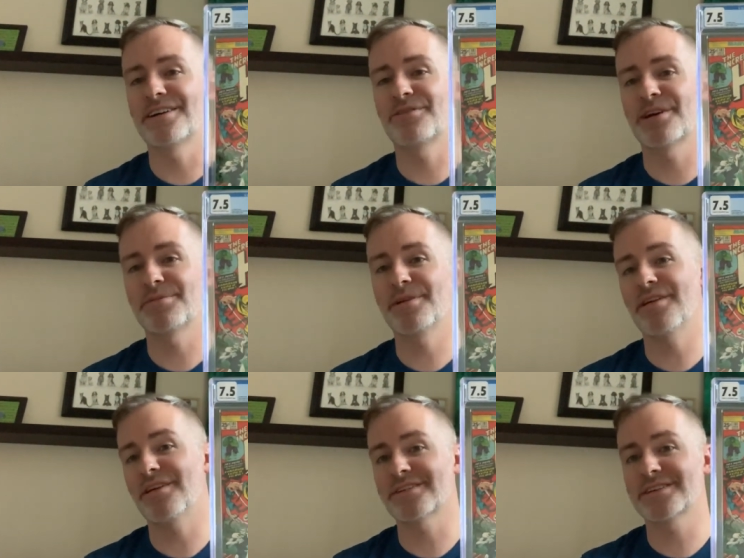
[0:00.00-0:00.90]
Incredible
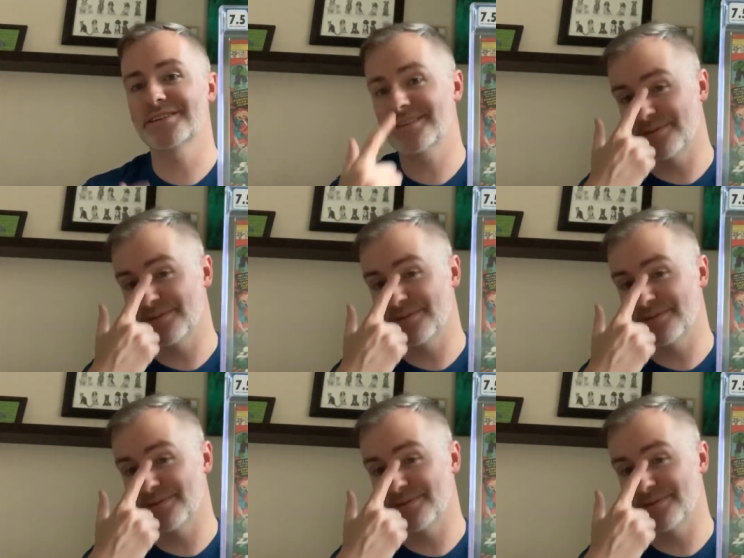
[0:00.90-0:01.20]
Hulk